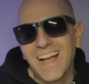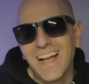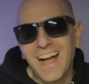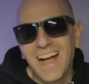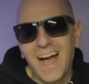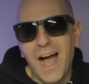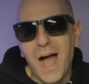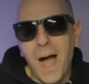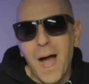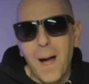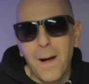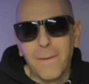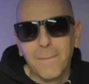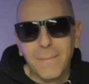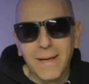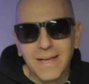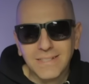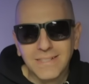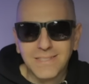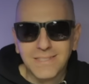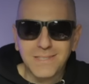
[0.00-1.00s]

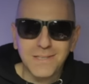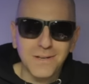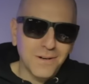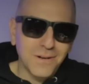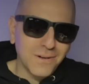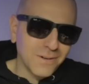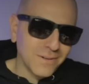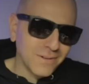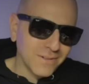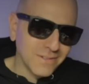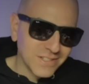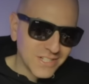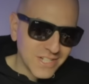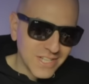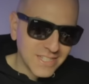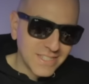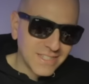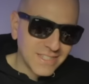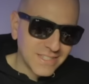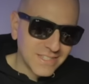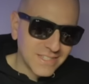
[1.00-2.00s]
and so
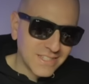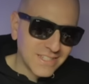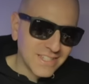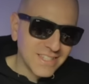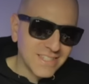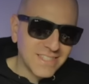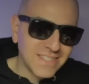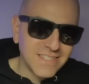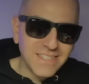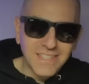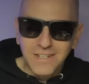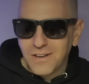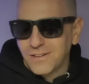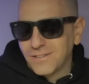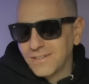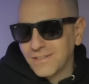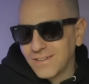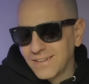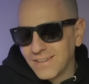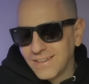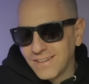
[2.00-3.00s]

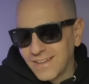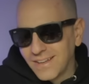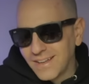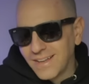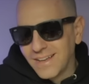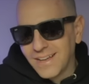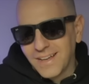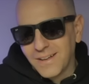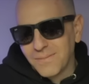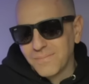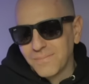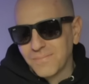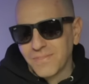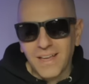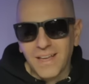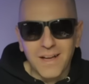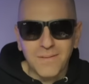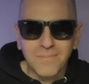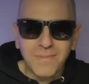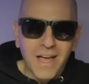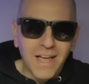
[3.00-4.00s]

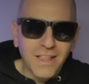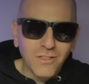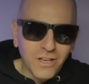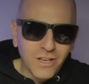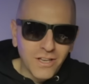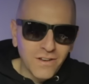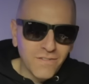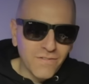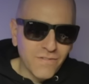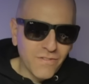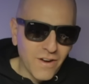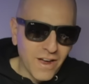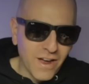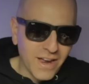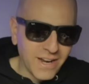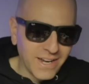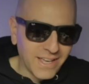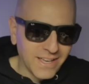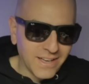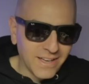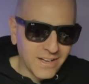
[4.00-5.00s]
I'm not looking for
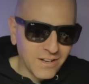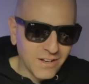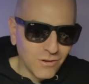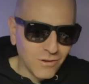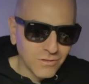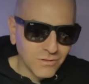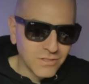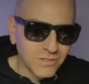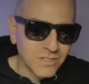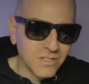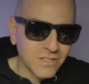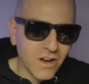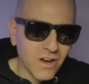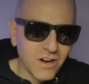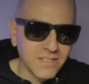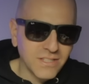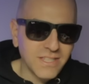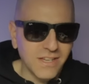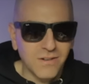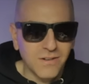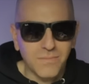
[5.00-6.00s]
any gold stars
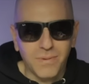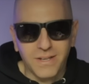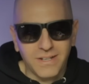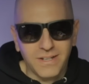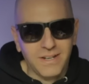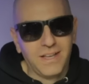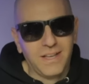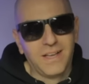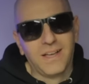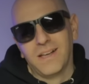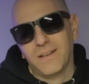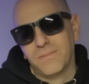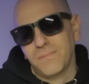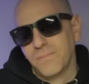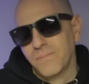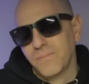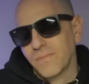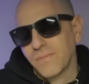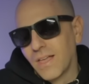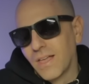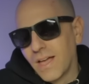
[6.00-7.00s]
here, but I
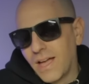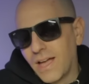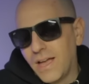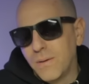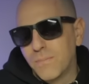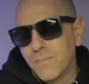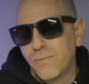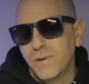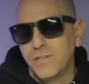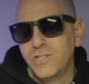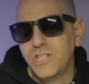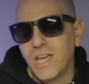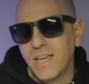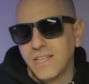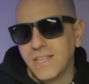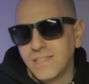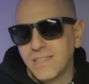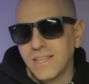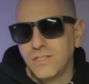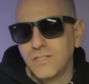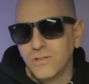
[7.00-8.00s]

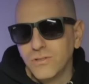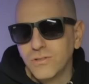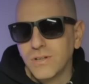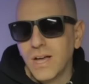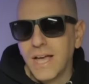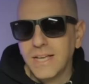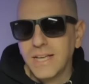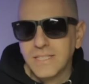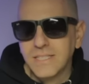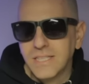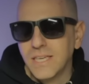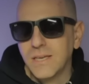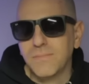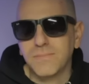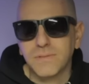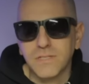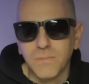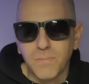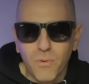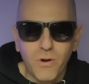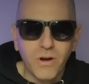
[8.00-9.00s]
appreciate that you guys
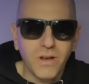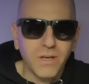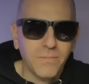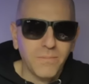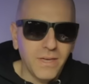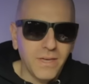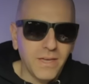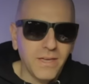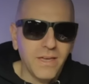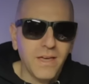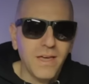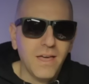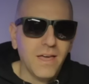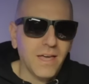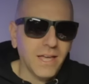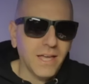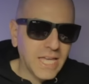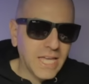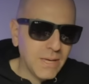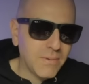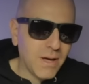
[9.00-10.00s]
keep supporting me
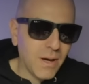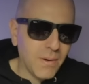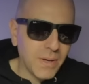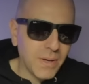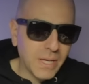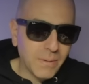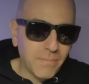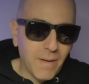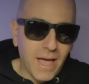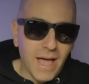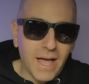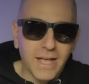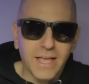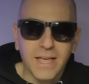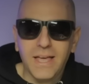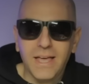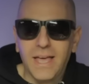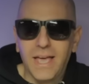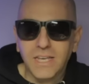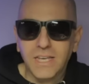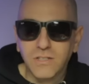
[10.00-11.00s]
and keep coming
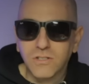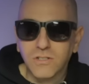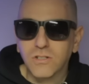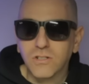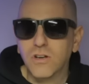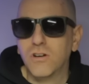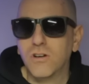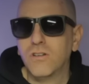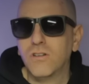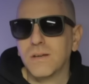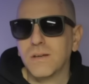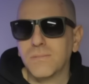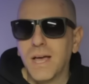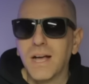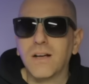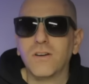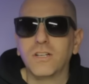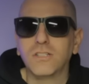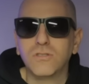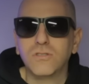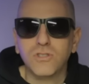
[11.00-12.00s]
back. And you know that I'm
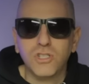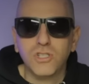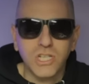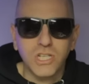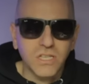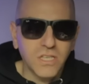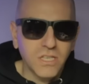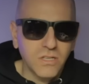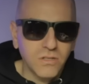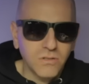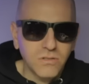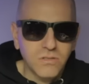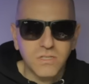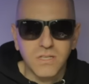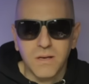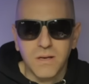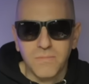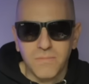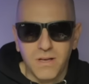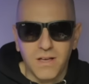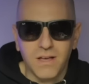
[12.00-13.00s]
not going to shill you
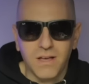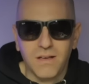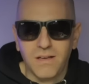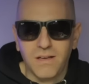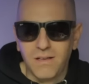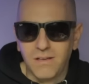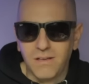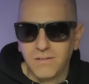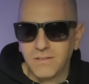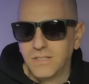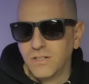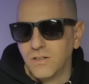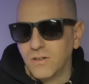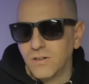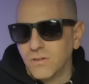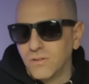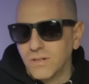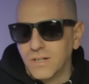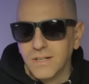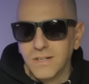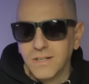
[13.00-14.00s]
some,
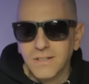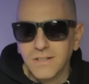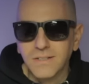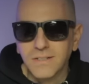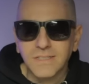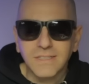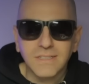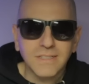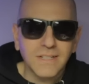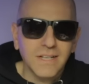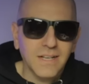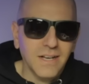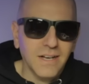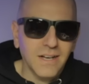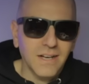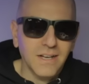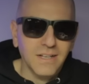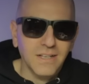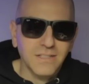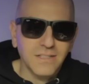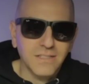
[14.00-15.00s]

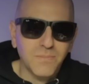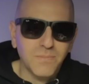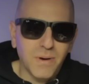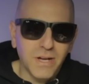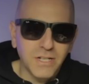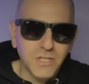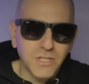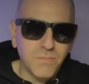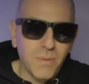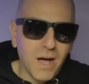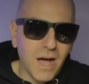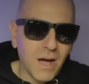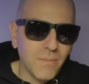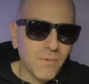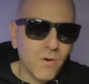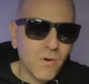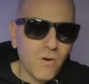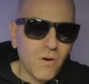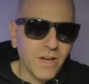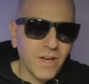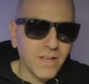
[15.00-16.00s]

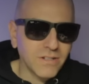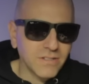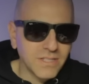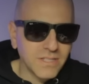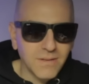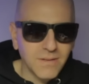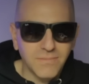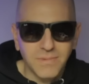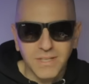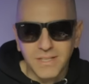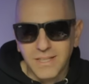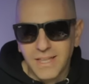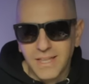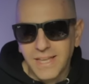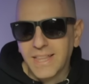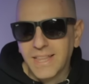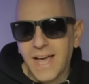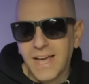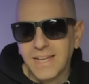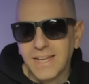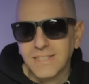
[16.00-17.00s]
SpongeBob coin or something
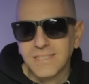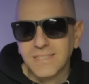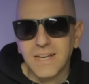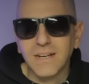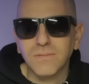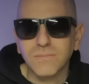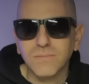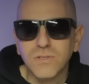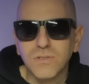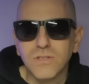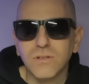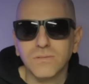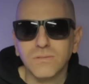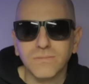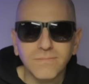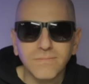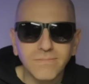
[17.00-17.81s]
like that. So